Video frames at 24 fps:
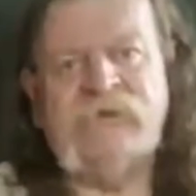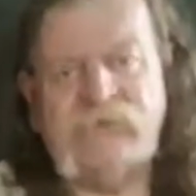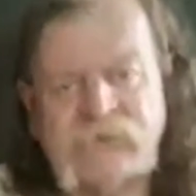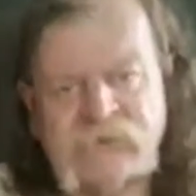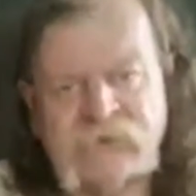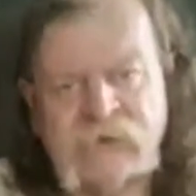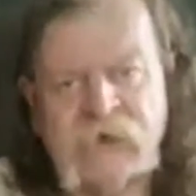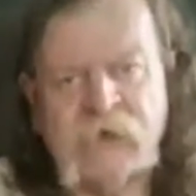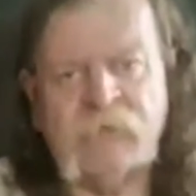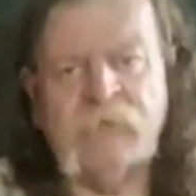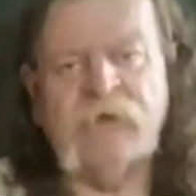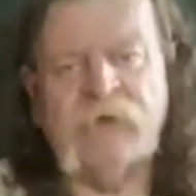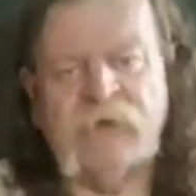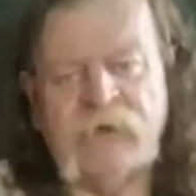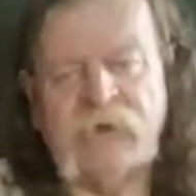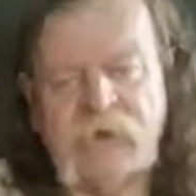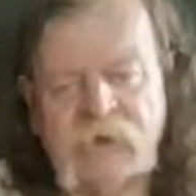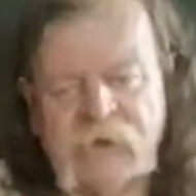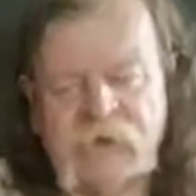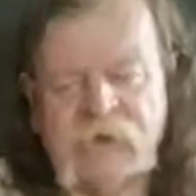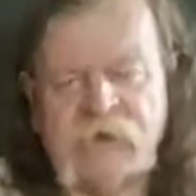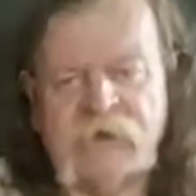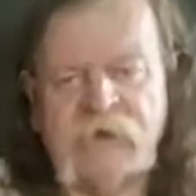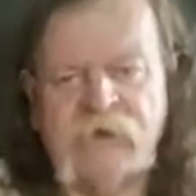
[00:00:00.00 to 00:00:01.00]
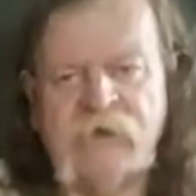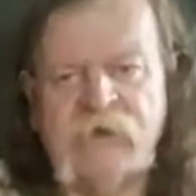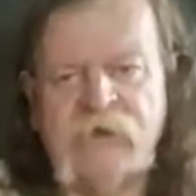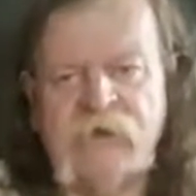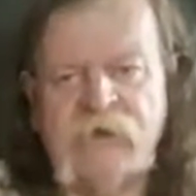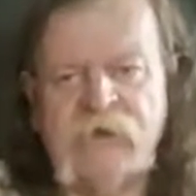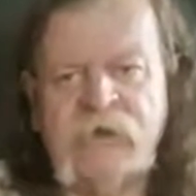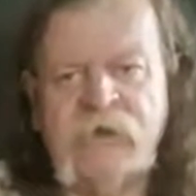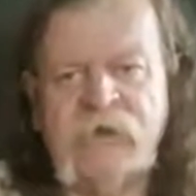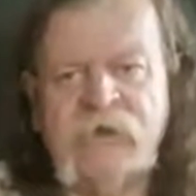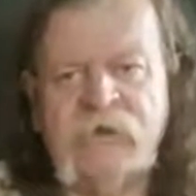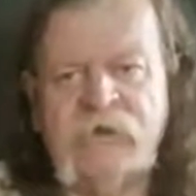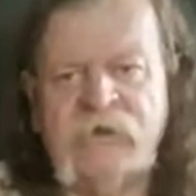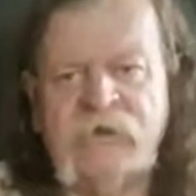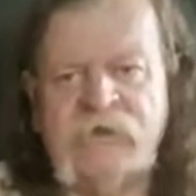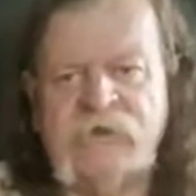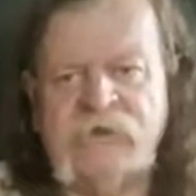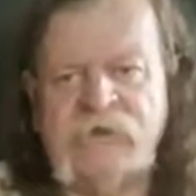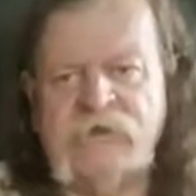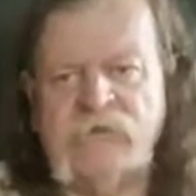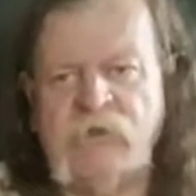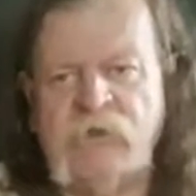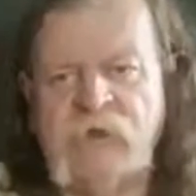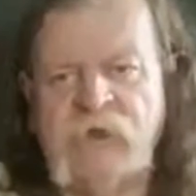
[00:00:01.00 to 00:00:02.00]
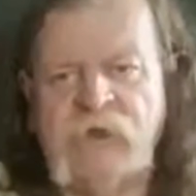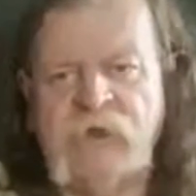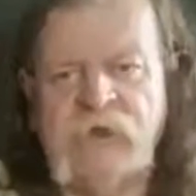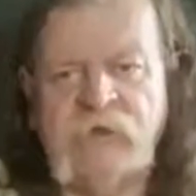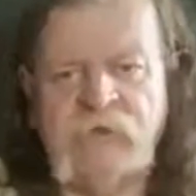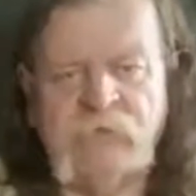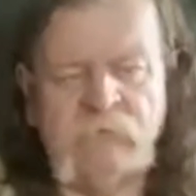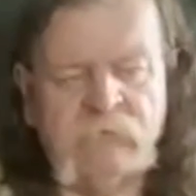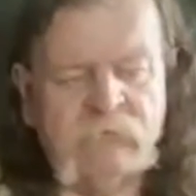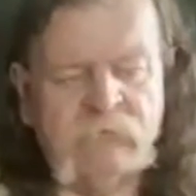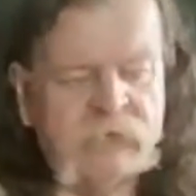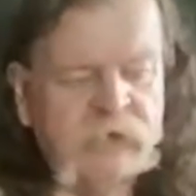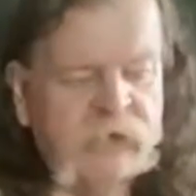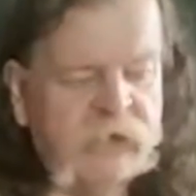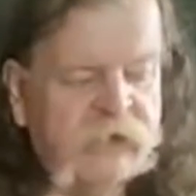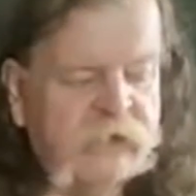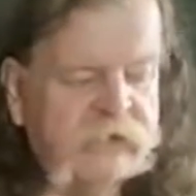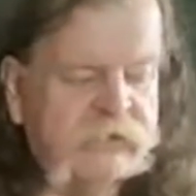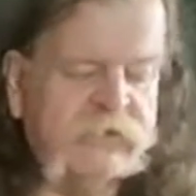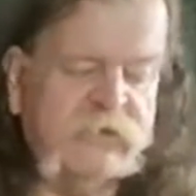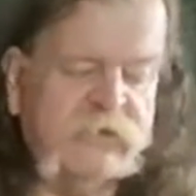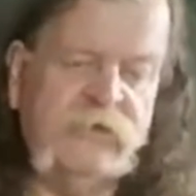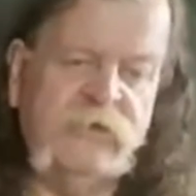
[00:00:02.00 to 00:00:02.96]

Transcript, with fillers: snap your neck. This is where you get